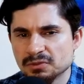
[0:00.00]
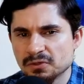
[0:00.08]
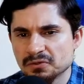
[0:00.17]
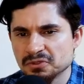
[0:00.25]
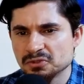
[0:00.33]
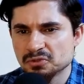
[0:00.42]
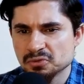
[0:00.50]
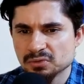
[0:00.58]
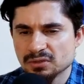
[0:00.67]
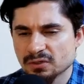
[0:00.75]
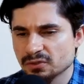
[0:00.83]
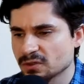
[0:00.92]

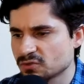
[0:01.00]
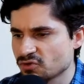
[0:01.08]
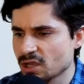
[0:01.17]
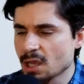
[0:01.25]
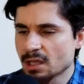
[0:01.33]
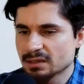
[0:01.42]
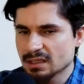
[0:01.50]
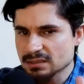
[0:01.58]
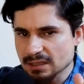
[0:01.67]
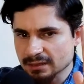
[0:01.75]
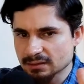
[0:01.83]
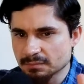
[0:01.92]
32, 33,
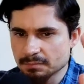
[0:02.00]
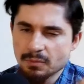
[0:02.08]
that's like the,